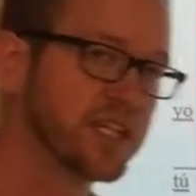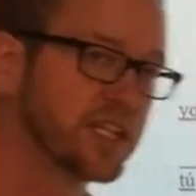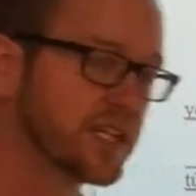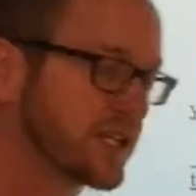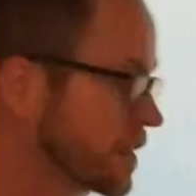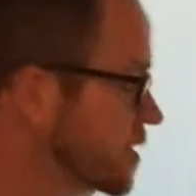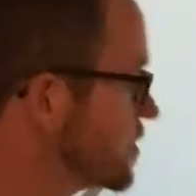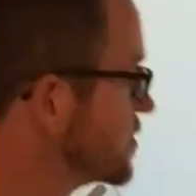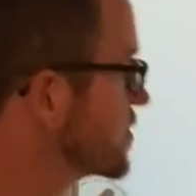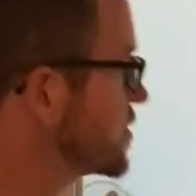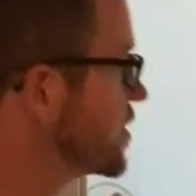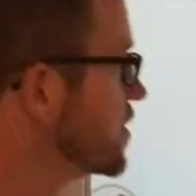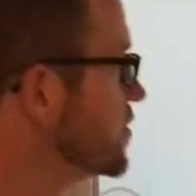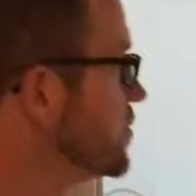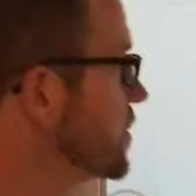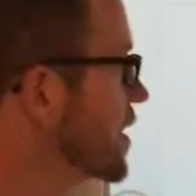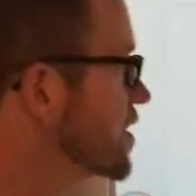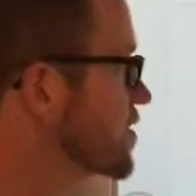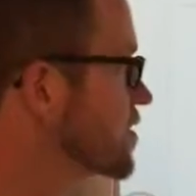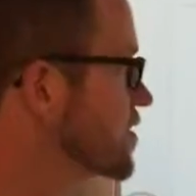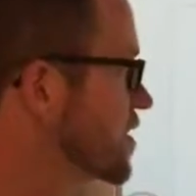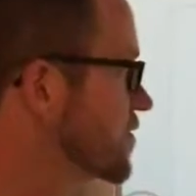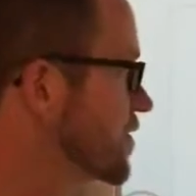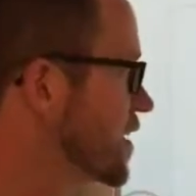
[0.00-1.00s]
Ink, so
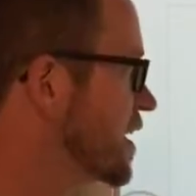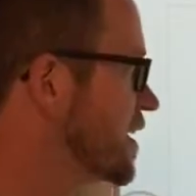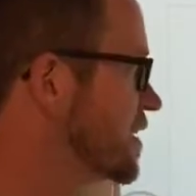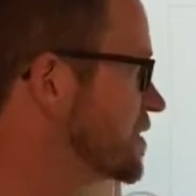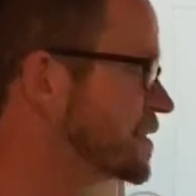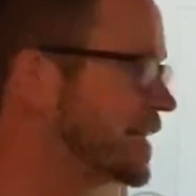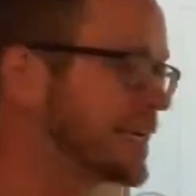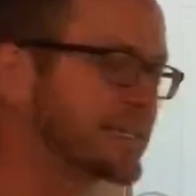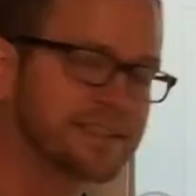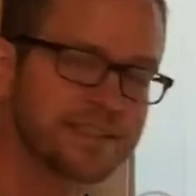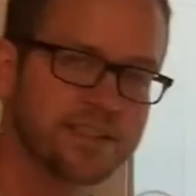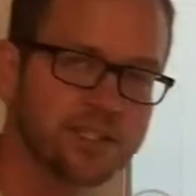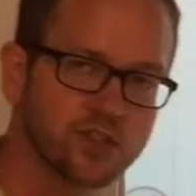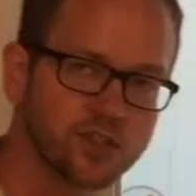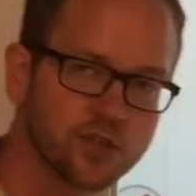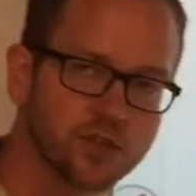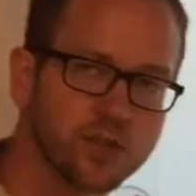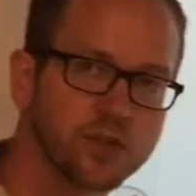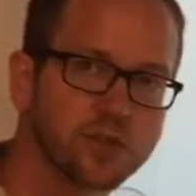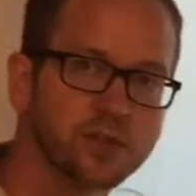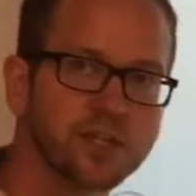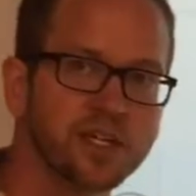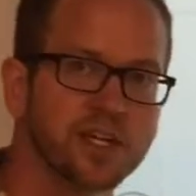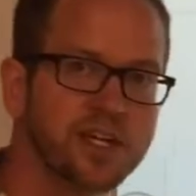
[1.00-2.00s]
Microsoft kind of takes
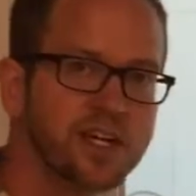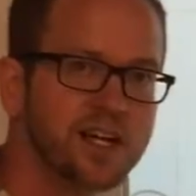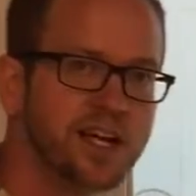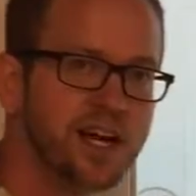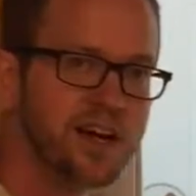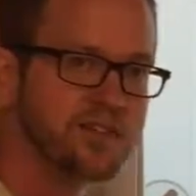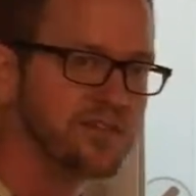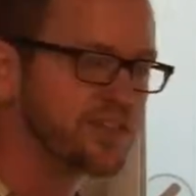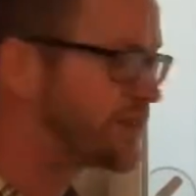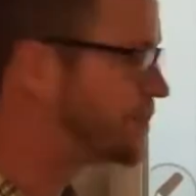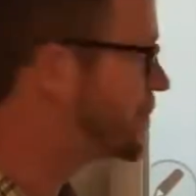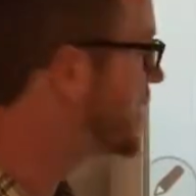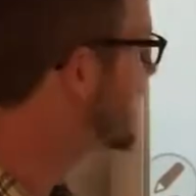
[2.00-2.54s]
control of the